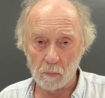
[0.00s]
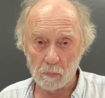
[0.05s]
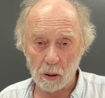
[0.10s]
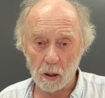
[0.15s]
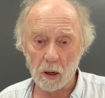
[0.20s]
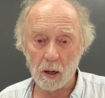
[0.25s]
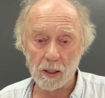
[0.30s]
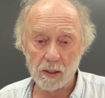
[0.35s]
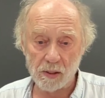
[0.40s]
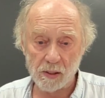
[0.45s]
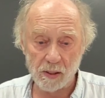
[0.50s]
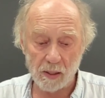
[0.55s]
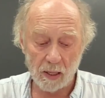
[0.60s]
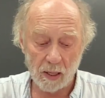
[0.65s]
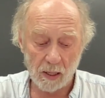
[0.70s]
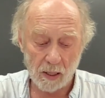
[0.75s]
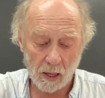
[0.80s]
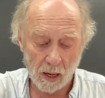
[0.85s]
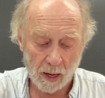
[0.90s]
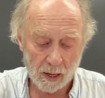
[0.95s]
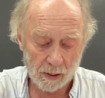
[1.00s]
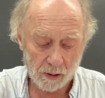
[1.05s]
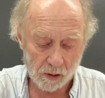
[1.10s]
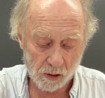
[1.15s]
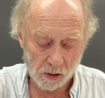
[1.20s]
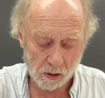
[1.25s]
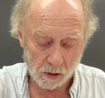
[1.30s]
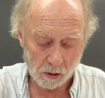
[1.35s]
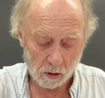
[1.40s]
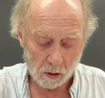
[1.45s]
Parks then
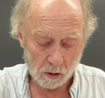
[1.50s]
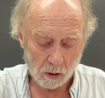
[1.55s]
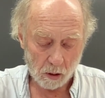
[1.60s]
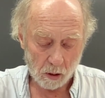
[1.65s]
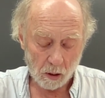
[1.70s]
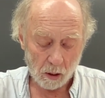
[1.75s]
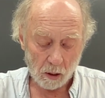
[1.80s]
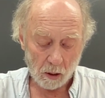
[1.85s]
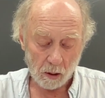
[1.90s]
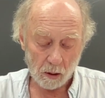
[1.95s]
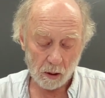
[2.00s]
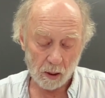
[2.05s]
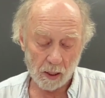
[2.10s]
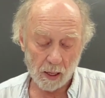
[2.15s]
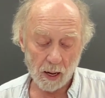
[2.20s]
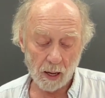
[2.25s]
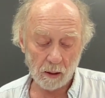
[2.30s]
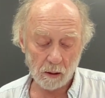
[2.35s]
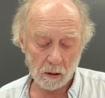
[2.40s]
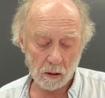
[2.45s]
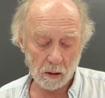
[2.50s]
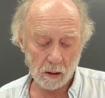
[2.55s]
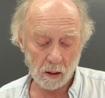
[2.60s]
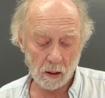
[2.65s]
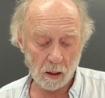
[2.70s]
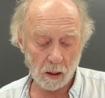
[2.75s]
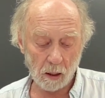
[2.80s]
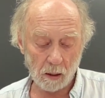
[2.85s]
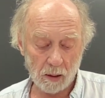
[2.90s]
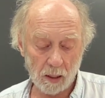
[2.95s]
adds, the
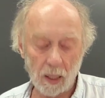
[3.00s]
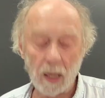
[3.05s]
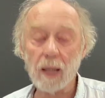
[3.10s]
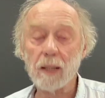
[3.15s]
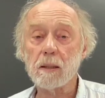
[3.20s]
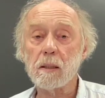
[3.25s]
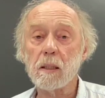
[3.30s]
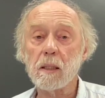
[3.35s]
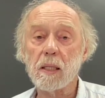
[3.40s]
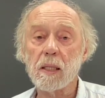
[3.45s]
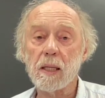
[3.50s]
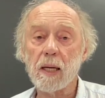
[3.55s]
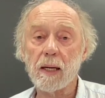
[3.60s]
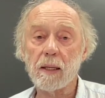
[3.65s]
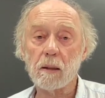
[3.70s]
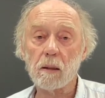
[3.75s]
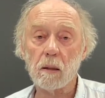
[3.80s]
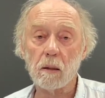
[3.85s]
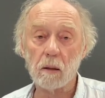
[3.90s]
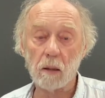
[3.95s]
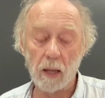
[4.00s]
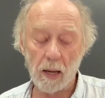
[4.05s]
antithetical